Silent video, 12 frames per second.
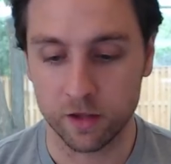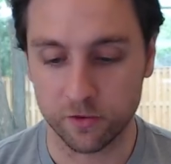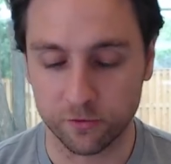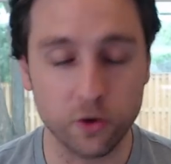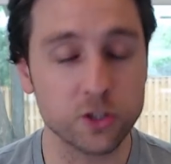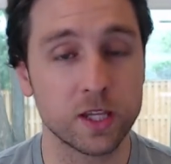
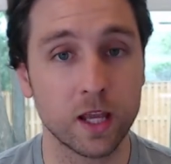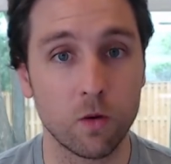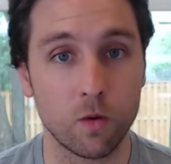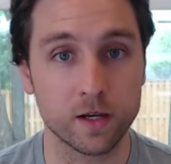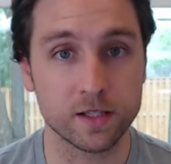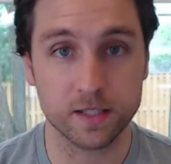The first thing I
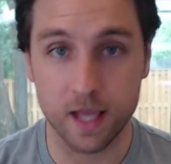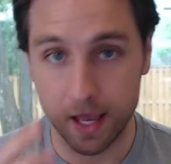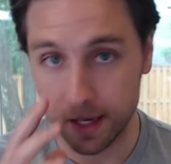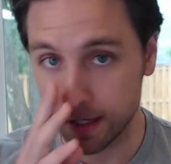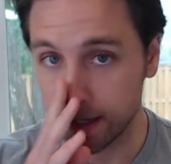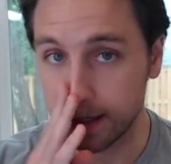wanna
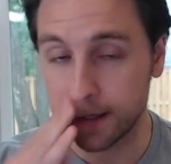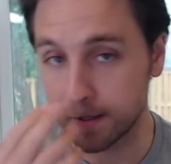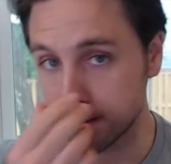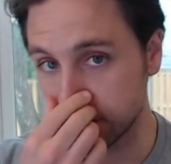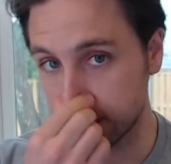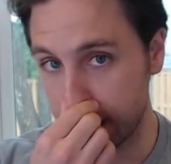say
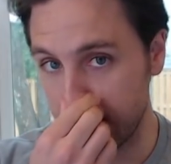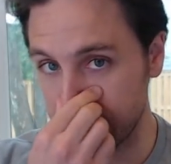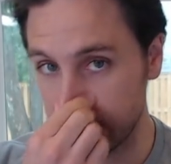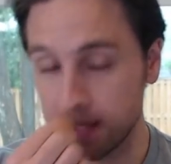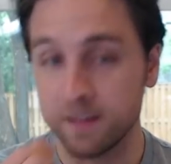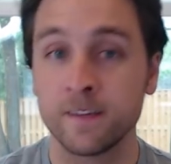is
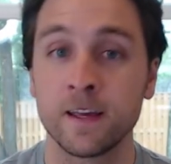that